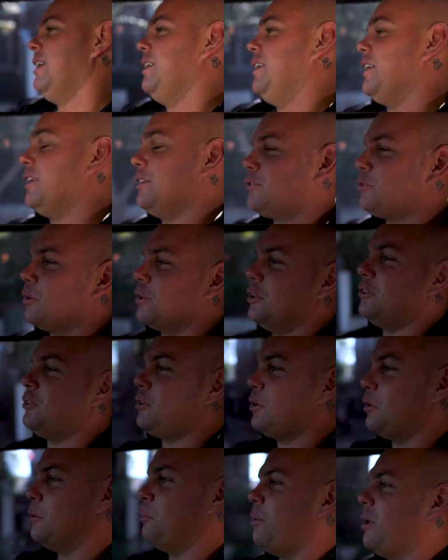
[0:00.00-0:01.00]
you can sort of
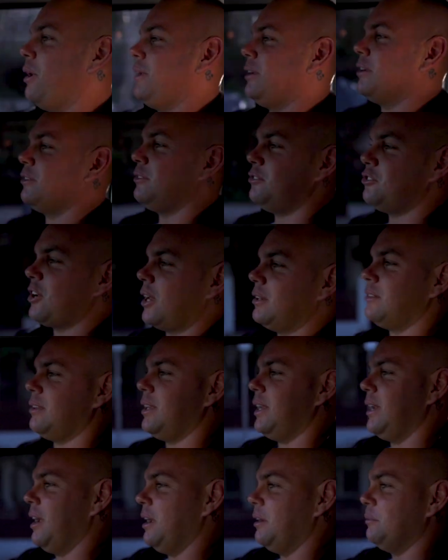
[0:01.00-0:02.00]
tell by, you can judge
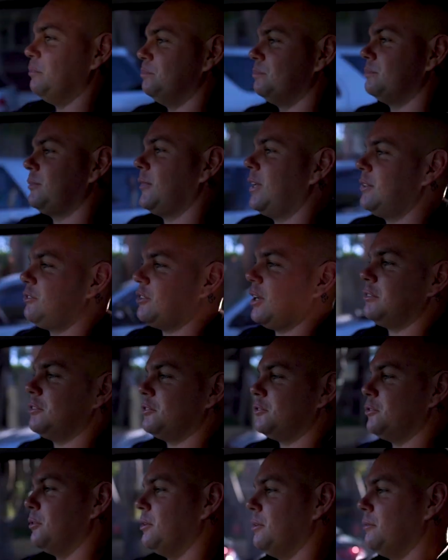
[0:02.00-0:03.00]
the
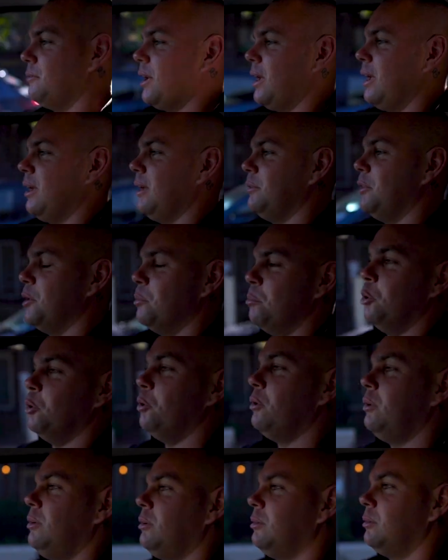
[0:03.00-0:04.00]
sort of the
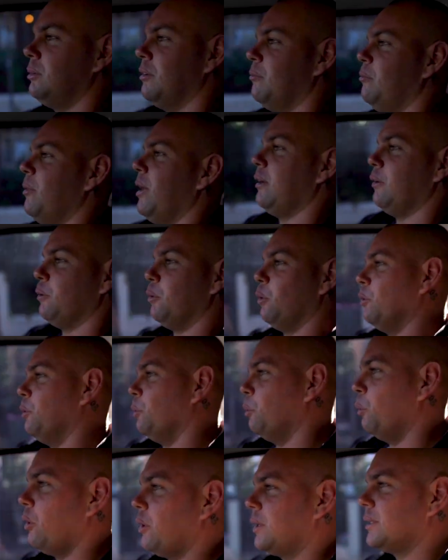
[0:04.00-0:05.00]
mood about all the
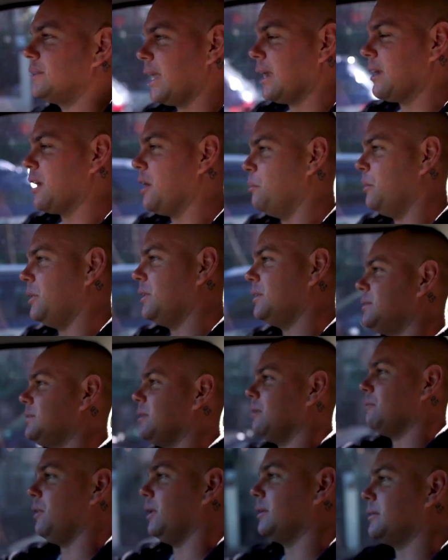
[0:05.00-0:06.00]
workers that come in and
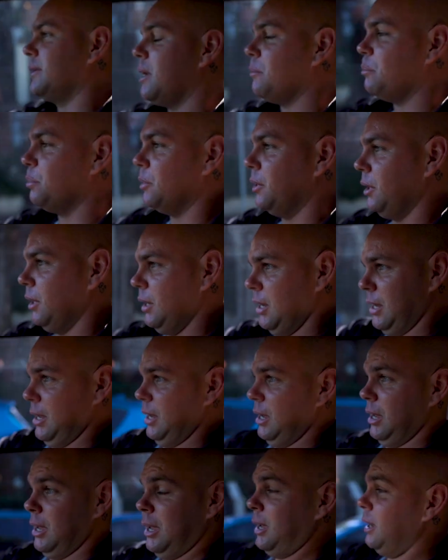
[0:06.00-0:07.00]
stuff like that. But
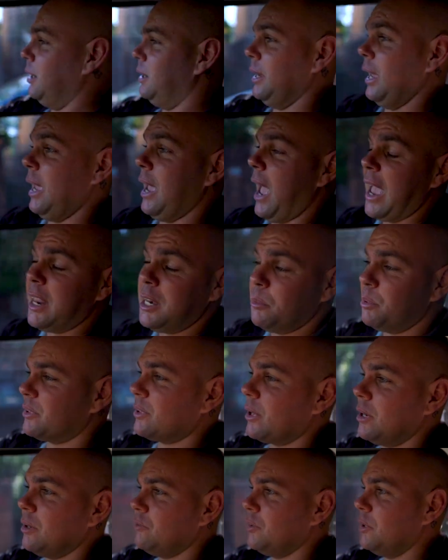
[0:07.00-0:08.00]
yeah,
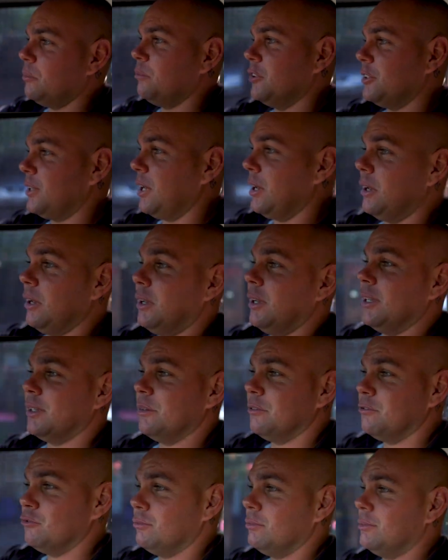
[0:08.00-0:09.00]
80% of them
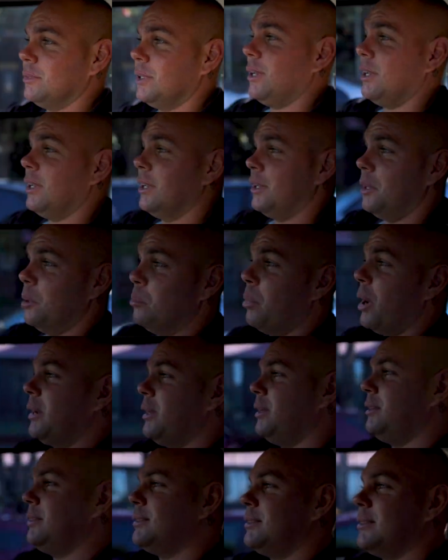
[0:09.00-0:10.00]
are the
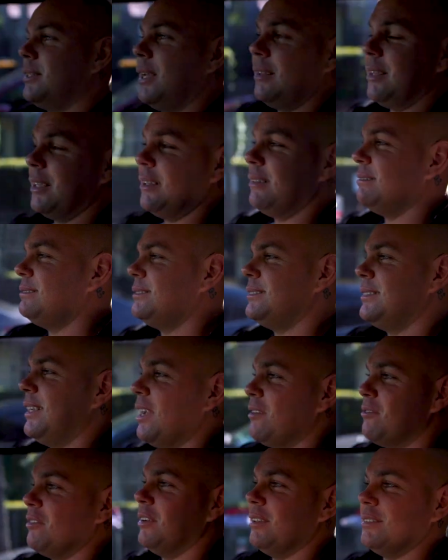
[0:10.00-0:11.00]
Bunnies, and then the
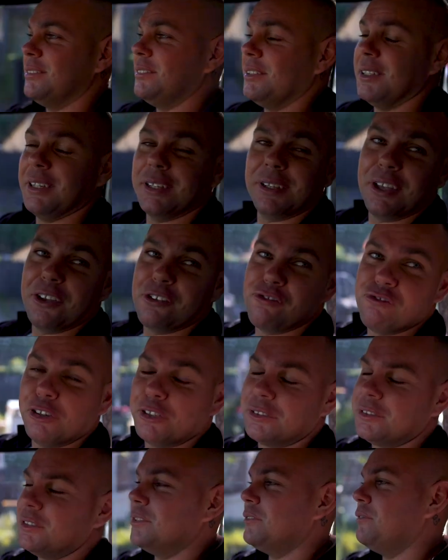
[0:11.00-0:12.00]
others are
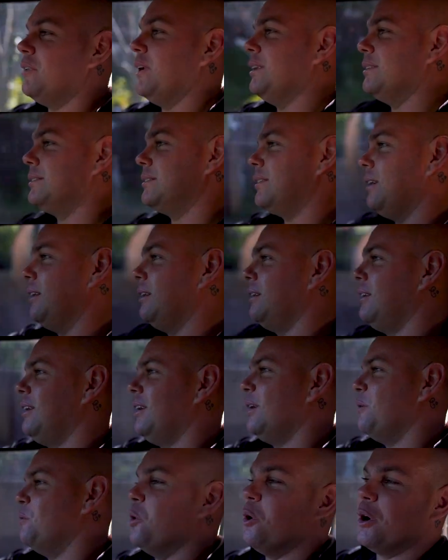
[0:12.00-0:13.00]
Roosters fans. So
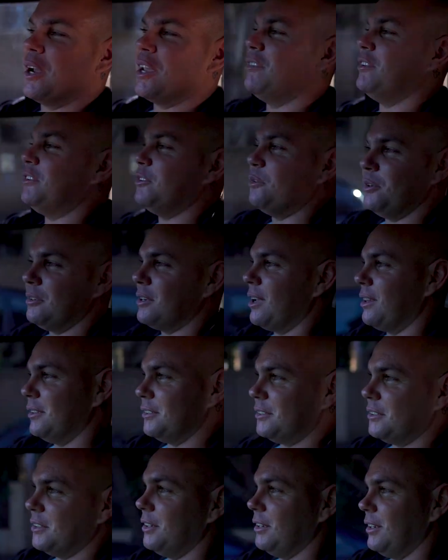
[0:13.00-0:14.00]
we all give it to each other
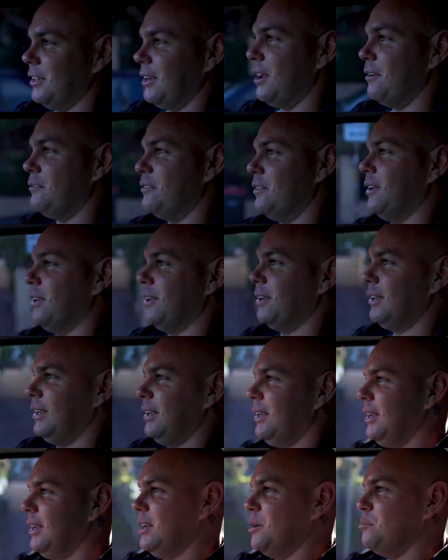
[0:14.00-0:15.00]
too. You know, if the
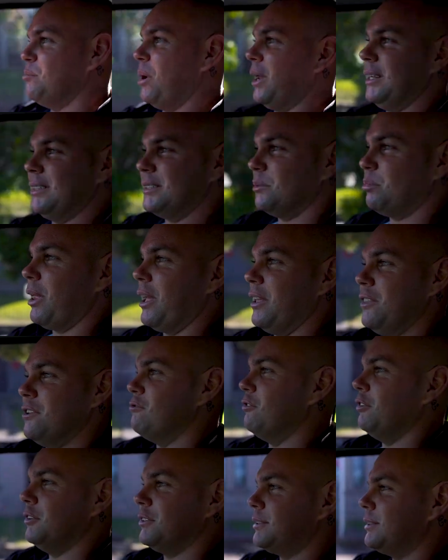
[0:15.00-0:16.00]
Bunnies are playing the
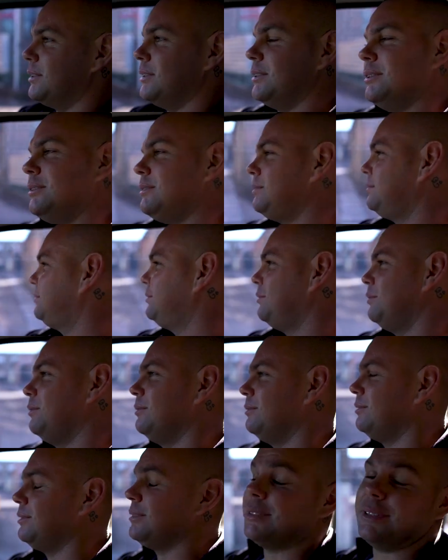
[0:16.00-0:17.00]
Roosters,
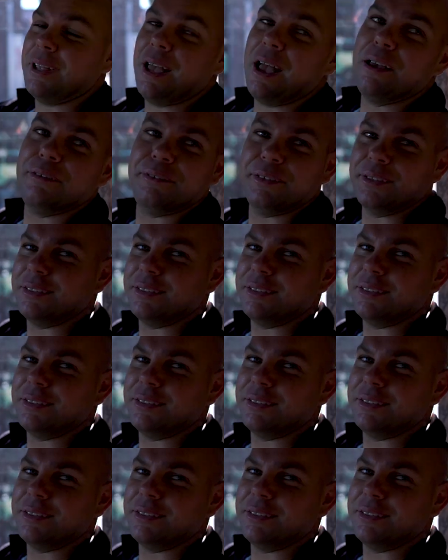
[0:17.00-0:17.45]
stuff,